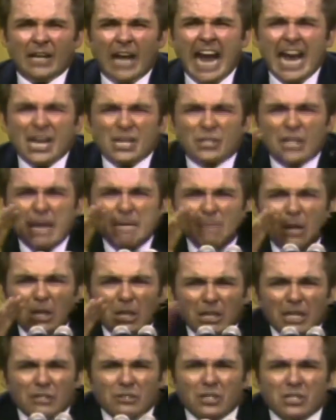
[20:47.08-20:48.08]
as they
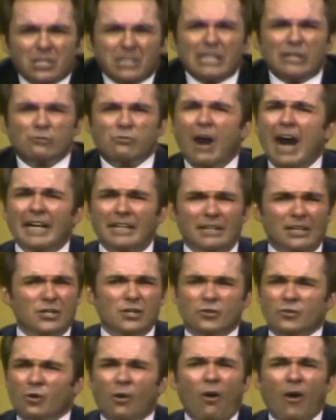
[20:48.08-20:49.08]
maliciously try to
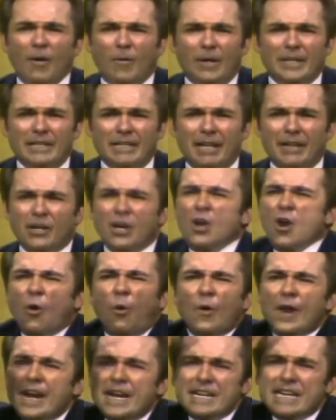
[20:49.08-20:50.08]
destroy one another.
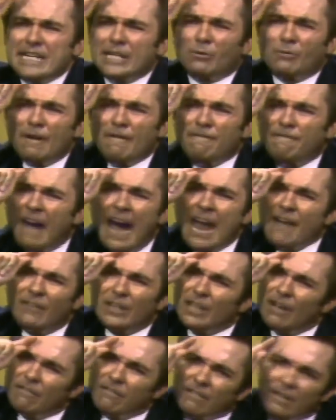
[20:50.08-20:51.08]
We need a
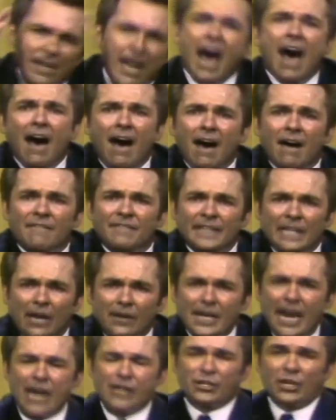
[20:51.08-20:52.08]
revival of love in our
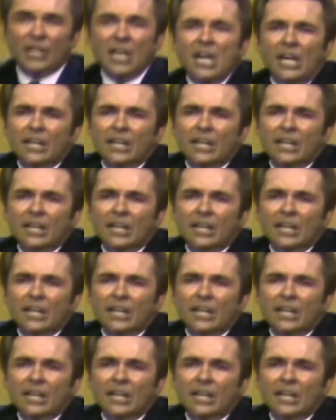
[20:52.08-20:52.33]
nation,